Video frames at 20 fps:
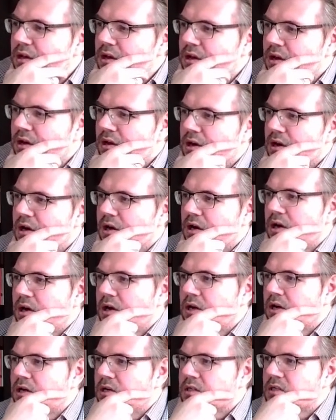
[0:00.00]
uh
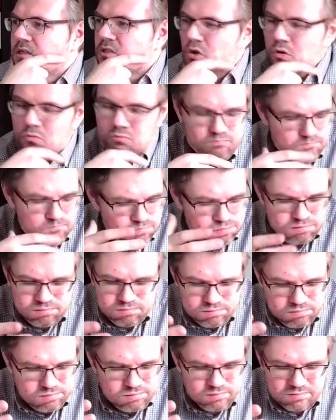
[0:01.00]
so,
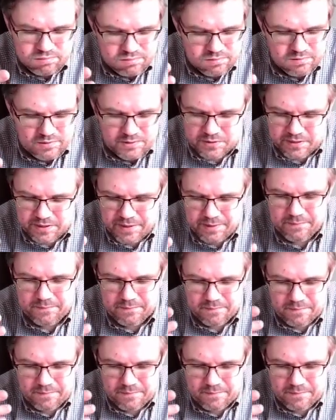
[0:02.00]
you see,